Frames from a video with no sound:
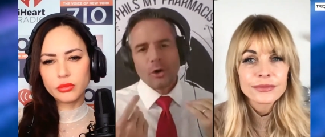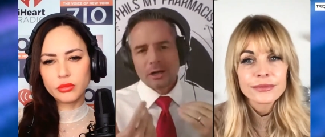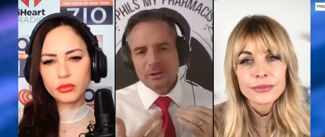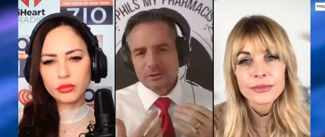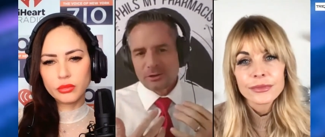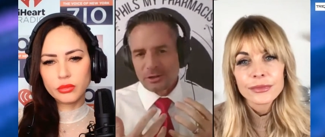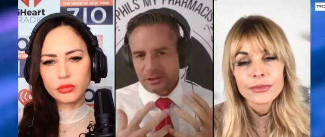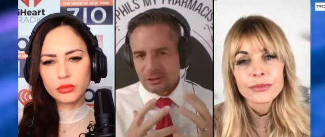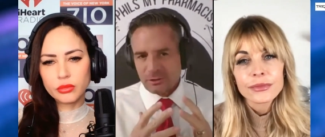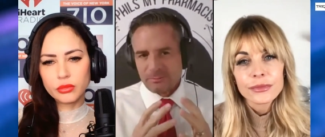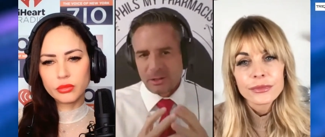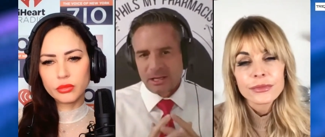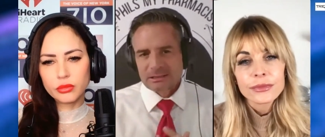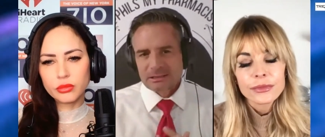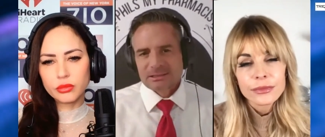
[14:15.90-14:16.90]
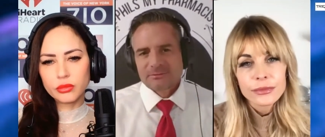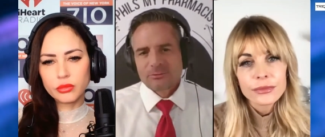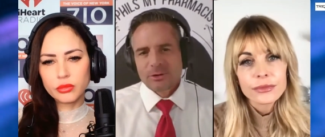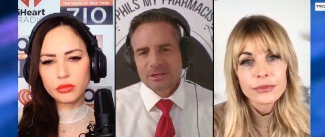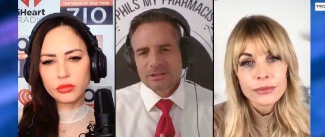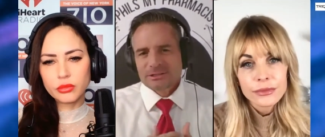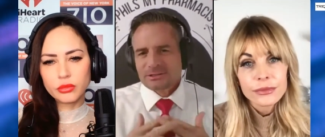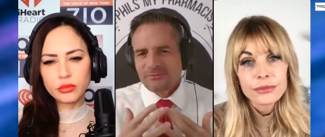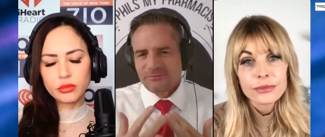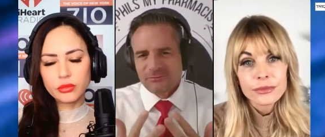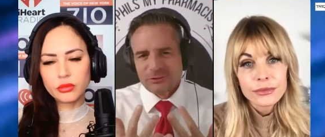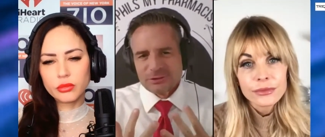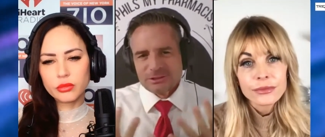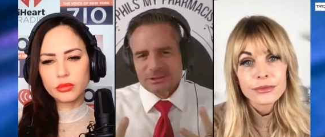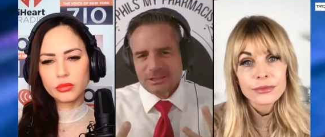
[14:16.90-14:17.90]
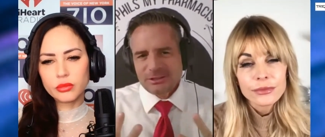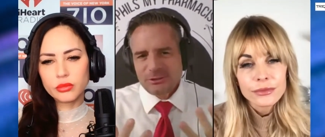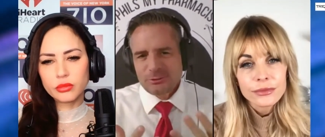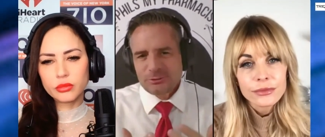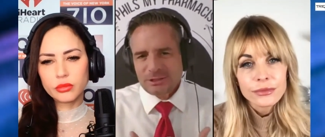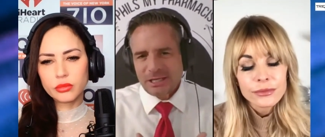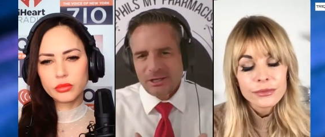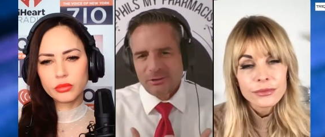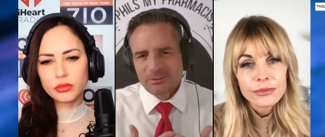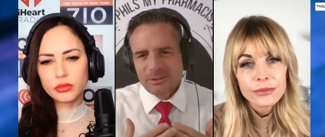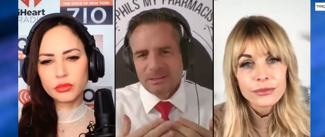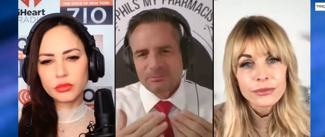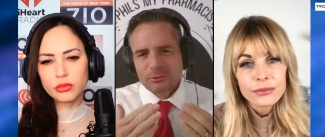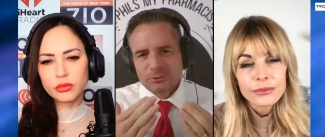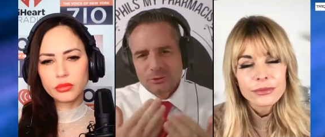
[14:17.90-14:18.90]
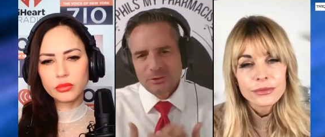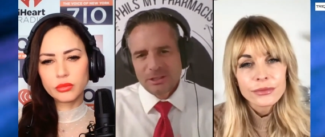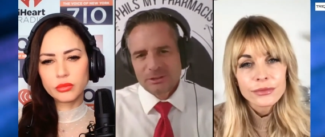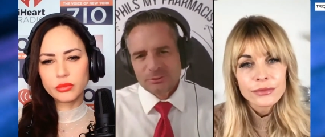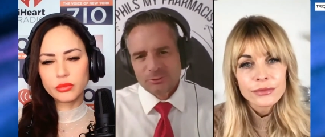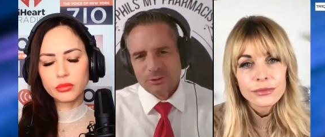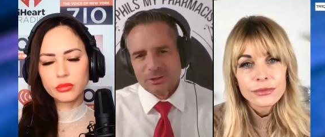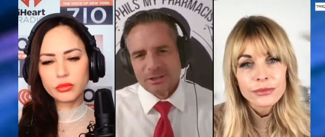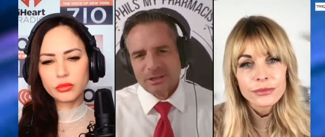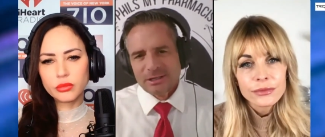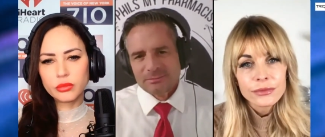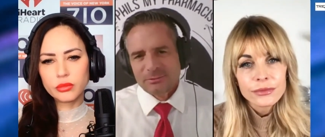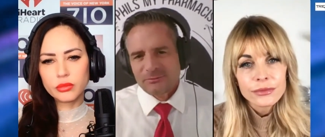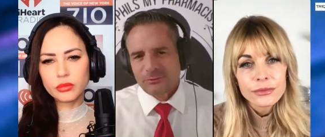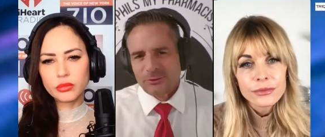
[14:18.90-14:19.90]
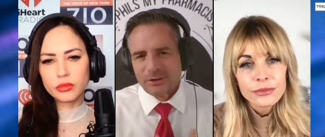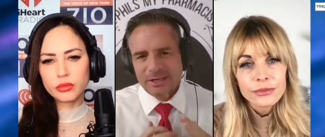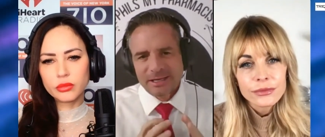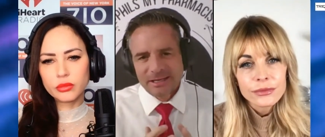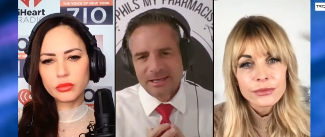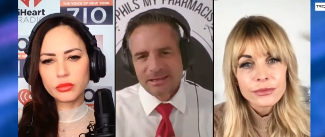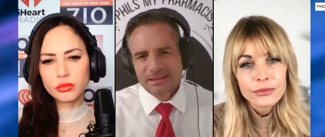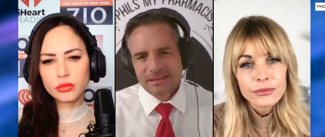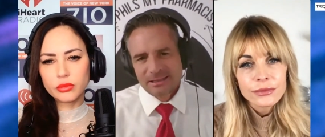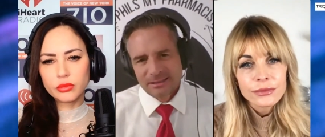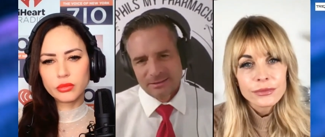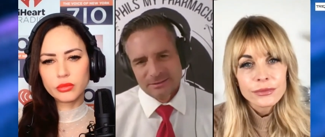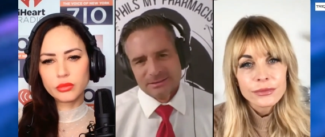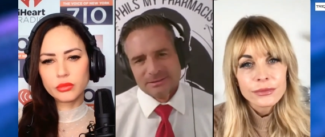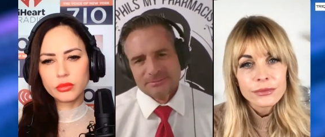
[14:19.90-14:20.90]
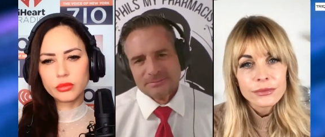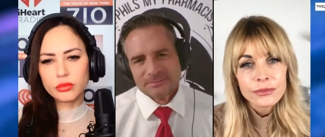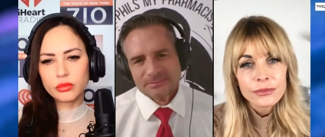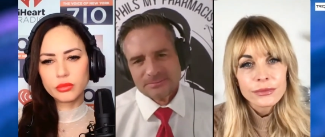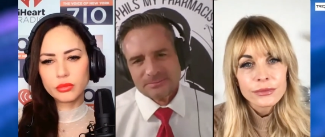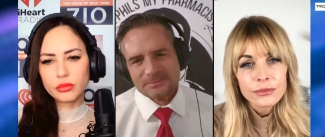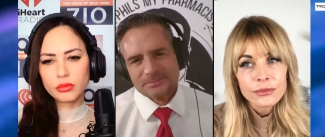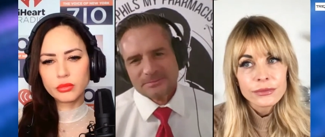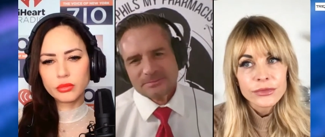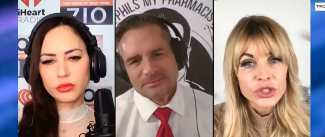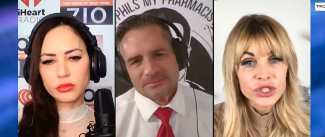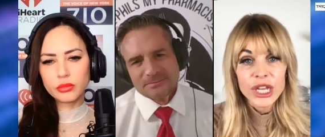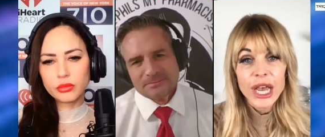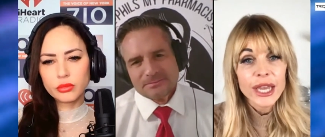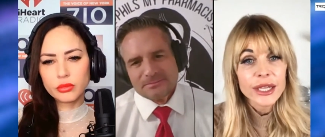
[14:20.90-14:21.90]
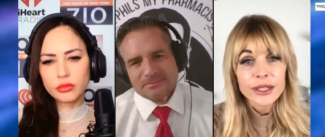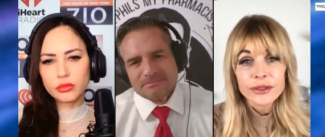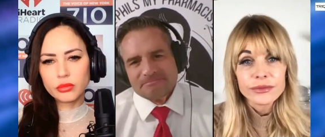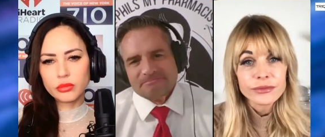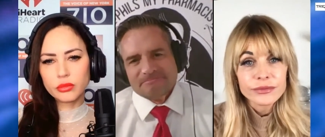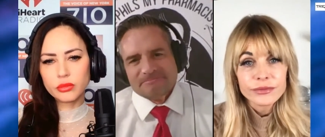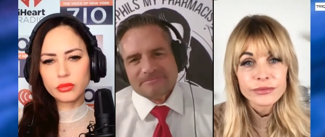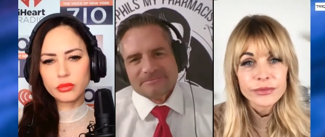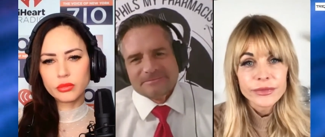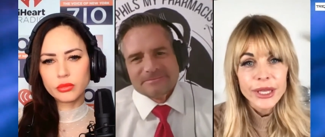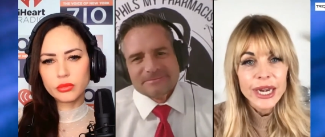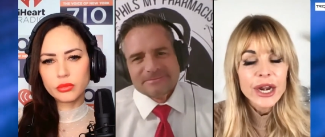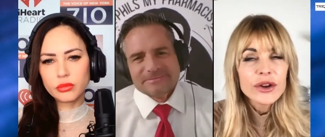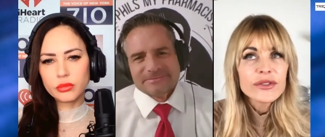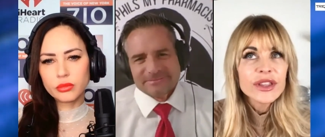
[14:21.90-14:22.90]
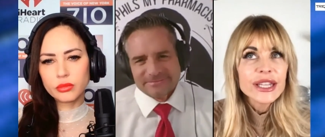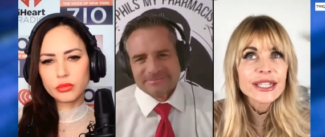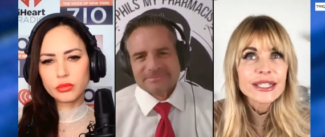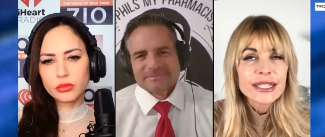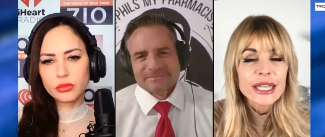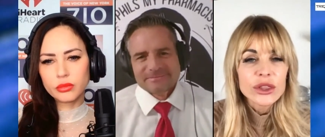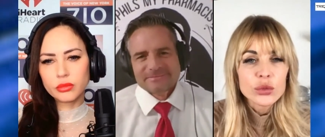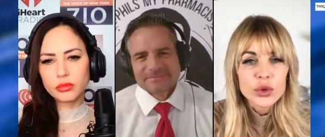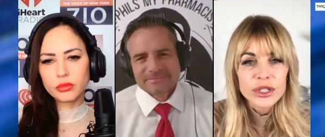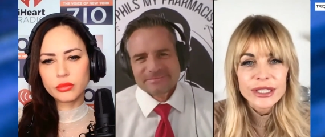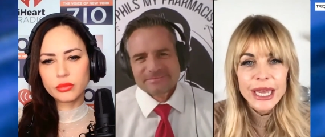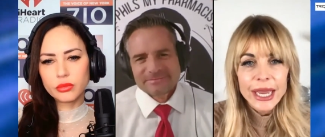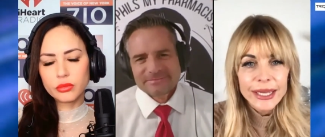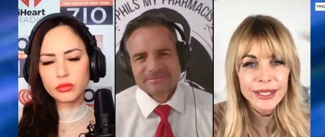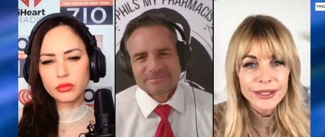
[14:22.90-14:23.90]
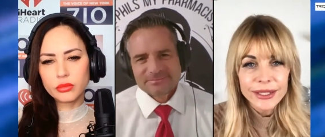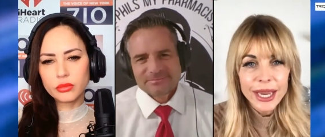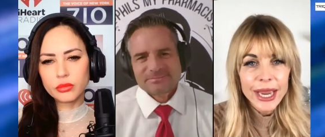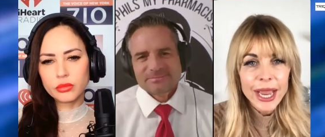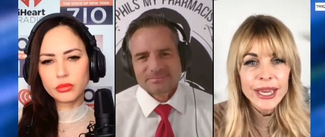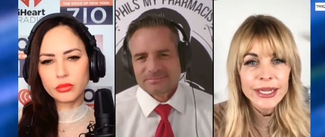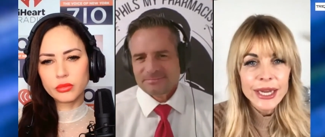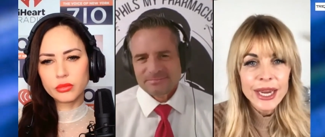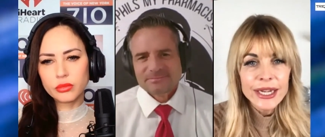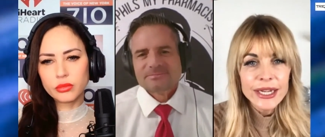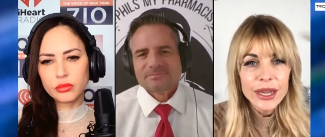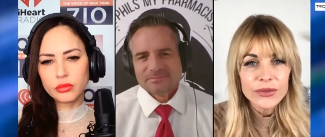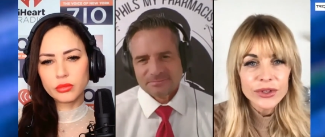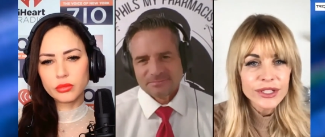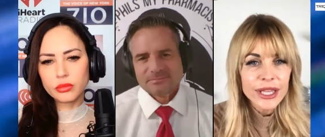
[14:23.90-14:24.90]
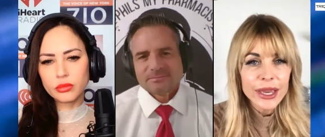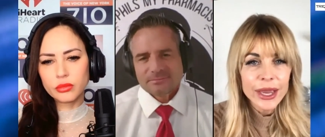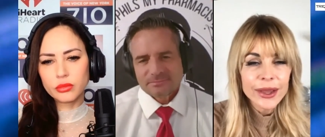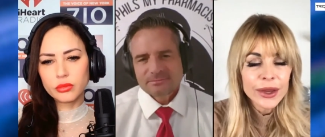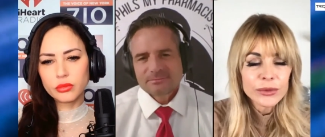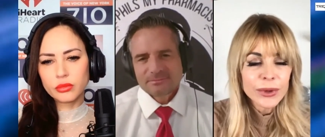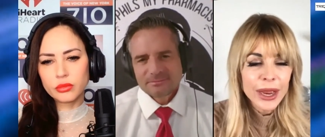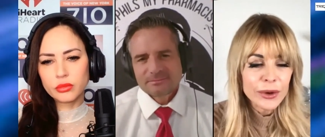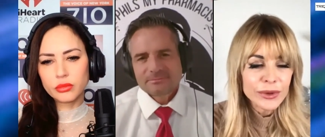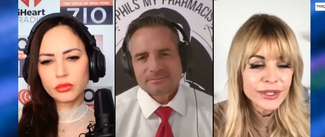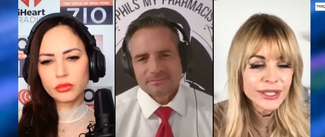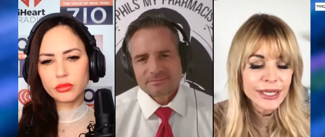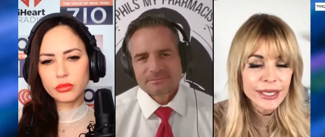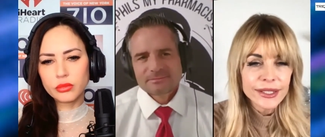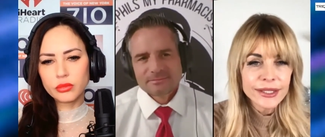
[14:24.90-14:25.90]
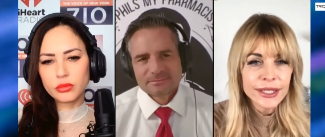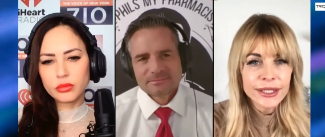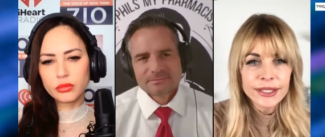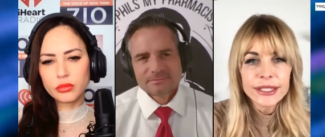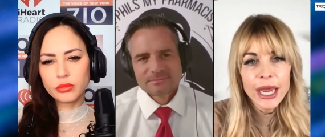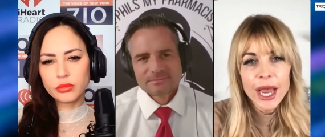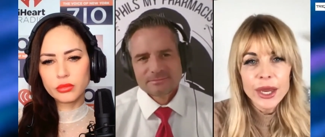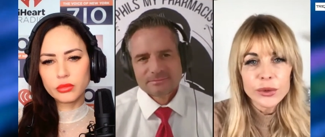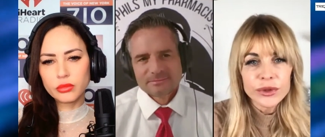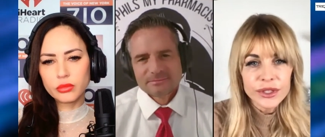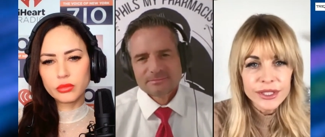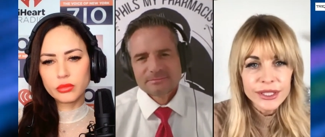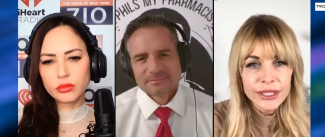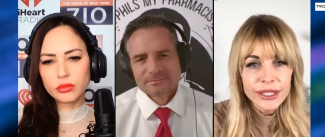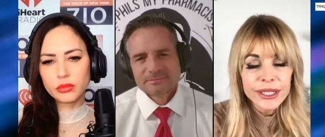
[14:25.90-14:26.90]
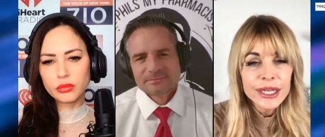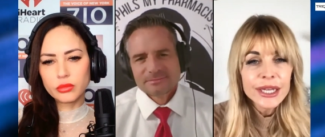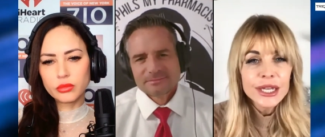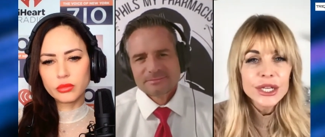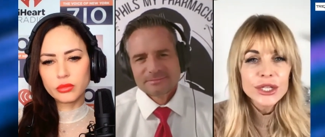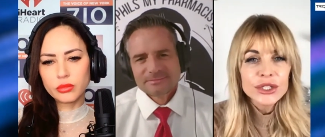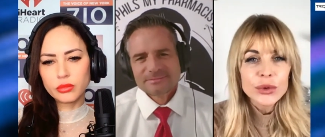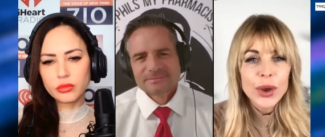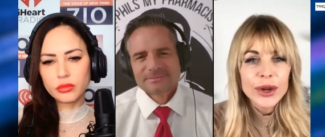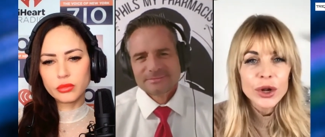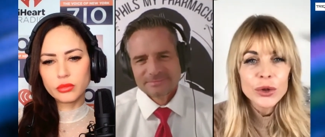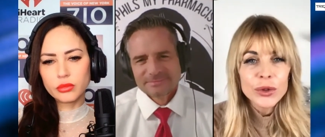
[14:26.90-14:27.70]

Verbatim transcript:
Speaker 1: want to look, you're positive. What is the first thing you tell people you need to work on before anything else?
Speaker 2: Your diet. And I don't even like to say the word diet. I I, I never because I, I, I always say it's it's die with a T. So